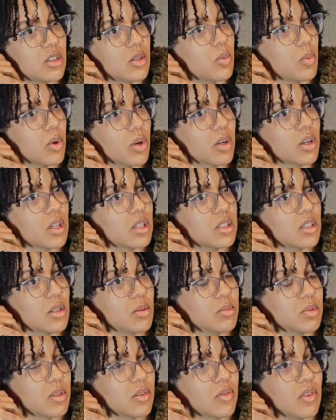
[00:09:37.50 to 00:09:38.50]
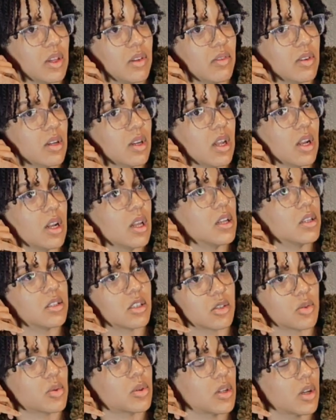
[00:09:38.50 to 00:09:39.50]
did the work in terms of even getting in
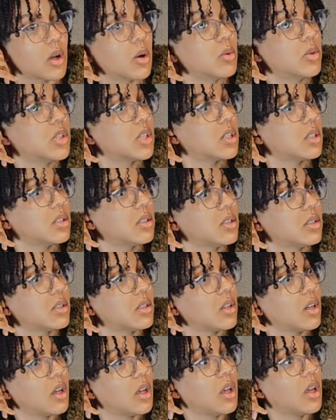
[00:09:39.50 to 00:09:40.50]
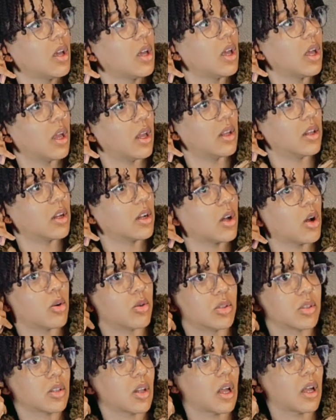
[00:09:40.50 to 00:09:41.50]
touch with the coaches. And the
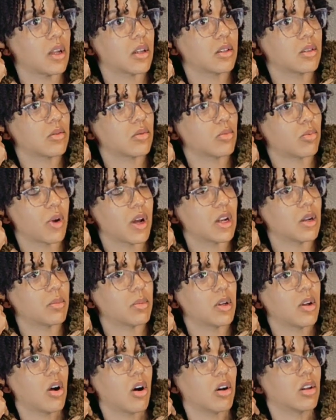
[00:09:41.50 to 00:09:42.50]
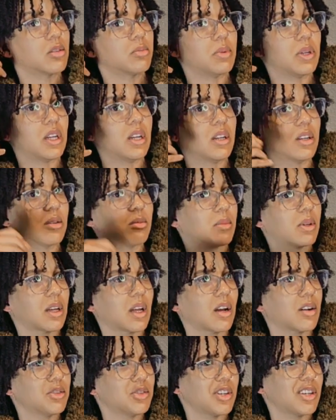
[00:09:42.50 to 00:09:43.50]
coach like randomly called me, and I'm
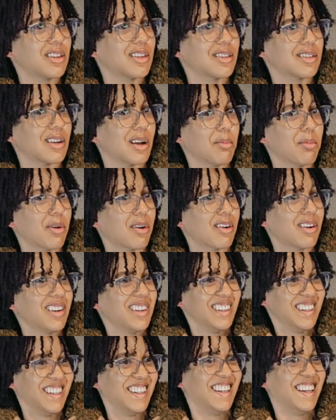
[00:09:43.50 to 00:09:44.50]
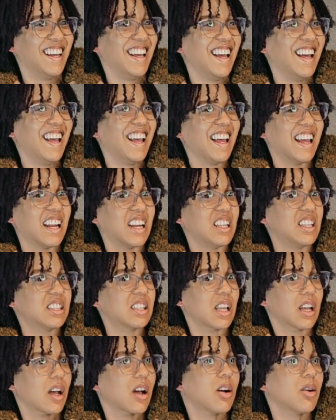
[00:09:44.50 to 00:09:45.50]
like, how did you get this number? And
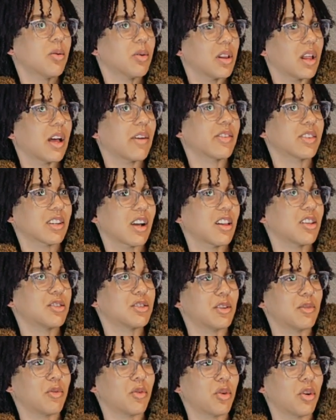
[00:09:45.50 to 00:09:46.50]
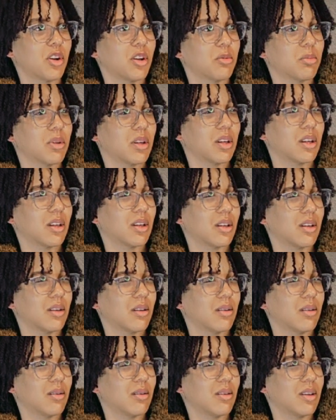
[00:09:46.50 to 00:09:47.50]
he's like, oh, well, I have a scholarship for you. I'm like,
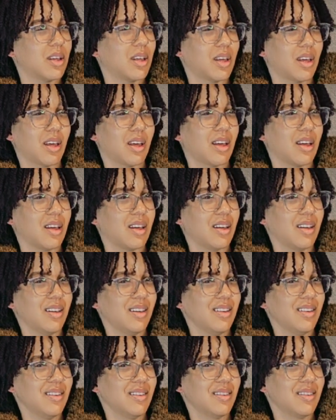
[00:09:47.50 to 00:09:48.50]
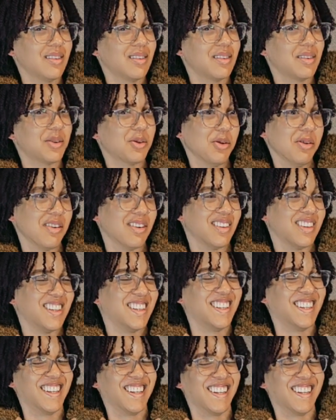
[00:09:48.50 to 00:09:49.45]
okay, cool.